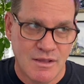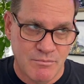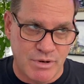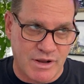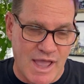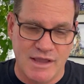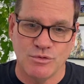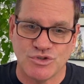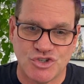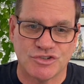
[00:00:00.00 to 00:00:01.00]
But a guy
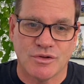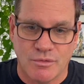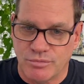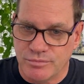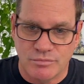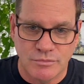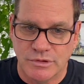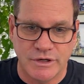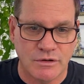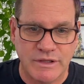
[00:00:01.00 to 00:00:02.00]
who's just
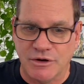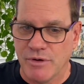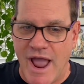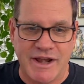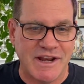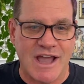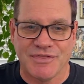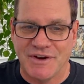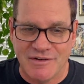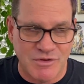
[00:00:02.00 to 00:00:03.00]
literally grinding out
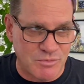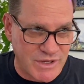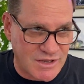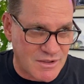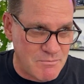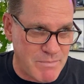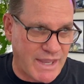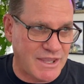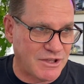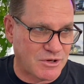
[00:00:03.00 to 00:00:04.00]
there every week,
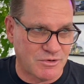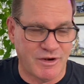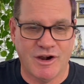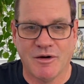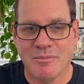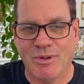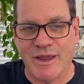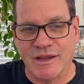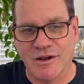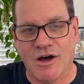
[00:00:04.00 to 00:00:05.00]
making a career
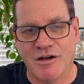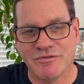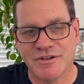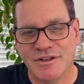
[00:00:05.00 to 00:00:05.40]
playing golf,